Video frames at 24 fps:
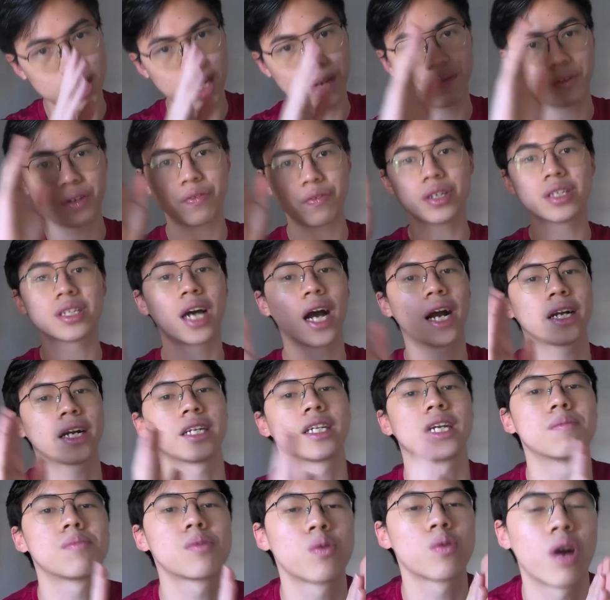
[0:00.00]
I have different
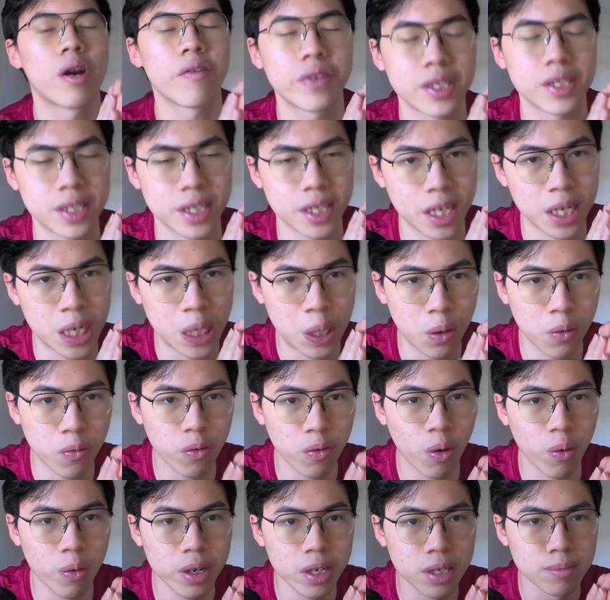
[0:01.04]
target demographics that can go
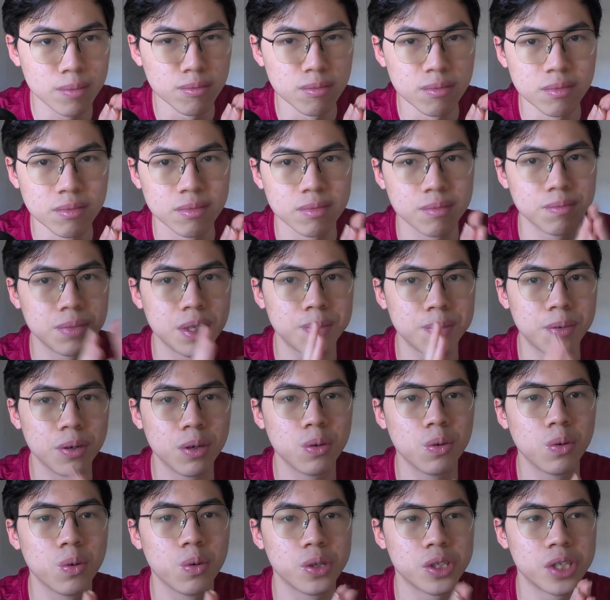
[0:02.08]
forward.
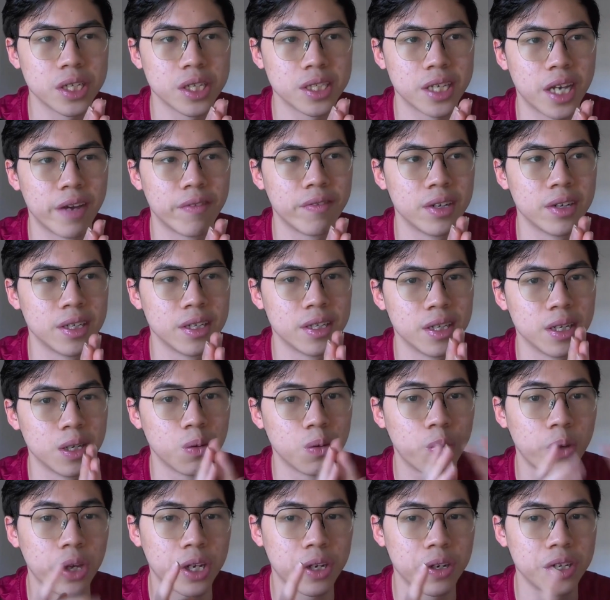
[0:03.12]
People who just have
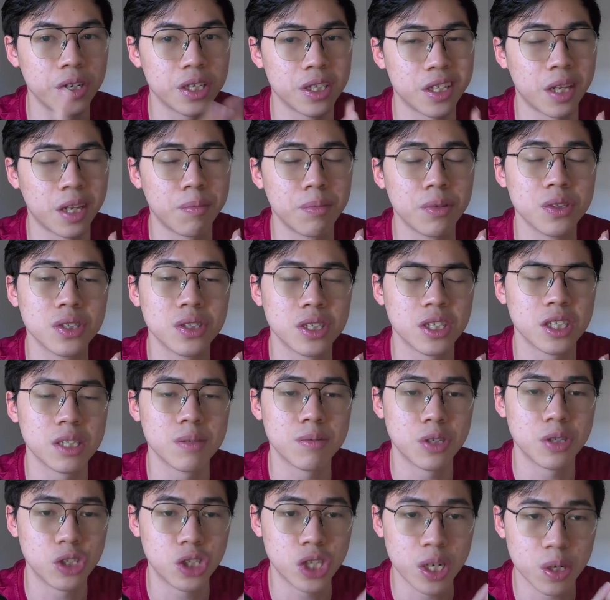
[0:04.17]
weaker immune
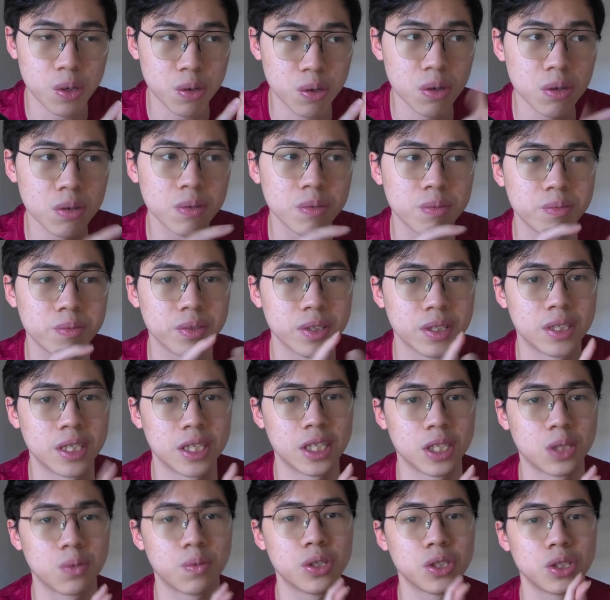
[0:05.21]
system in general, that
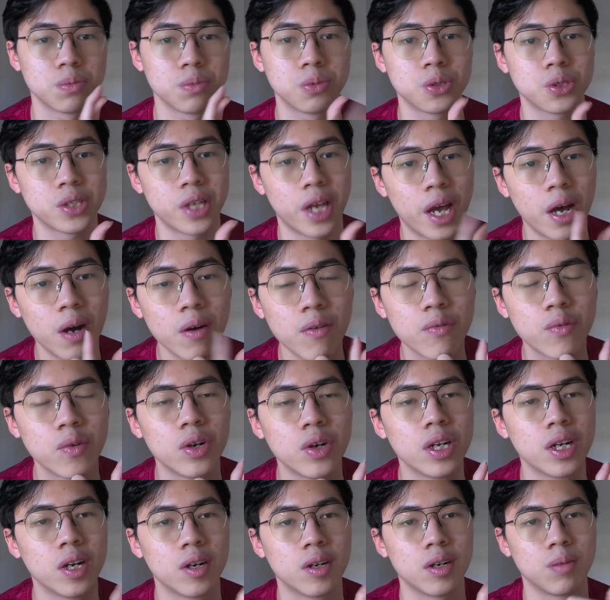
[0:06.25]
just wants to boost their health,
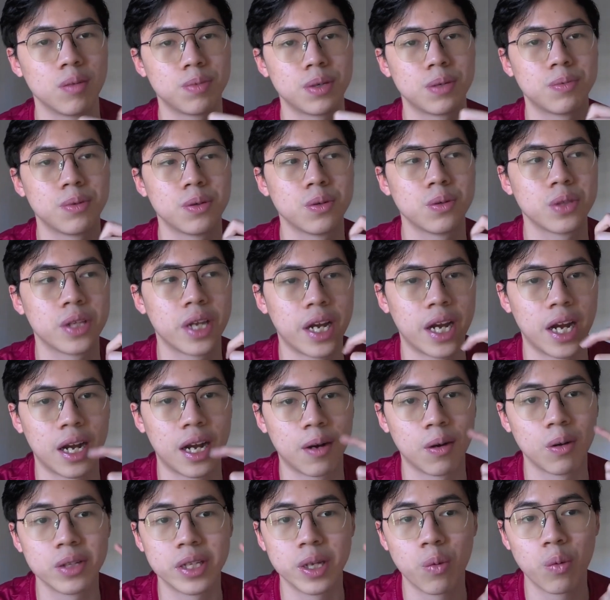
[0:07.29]
or people
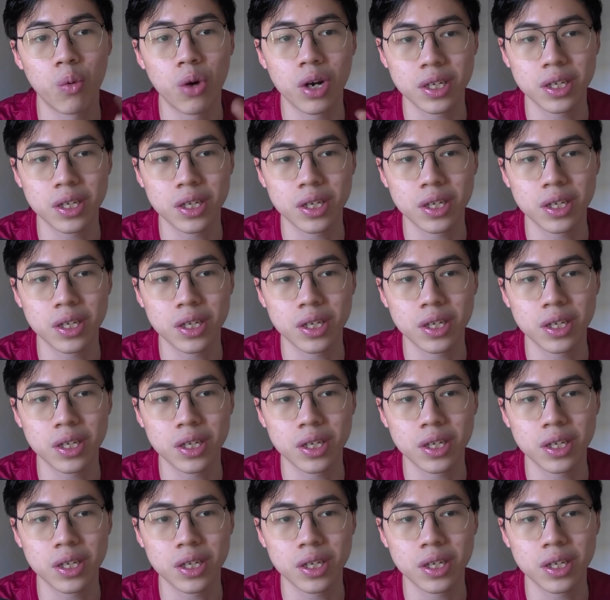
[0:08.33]
that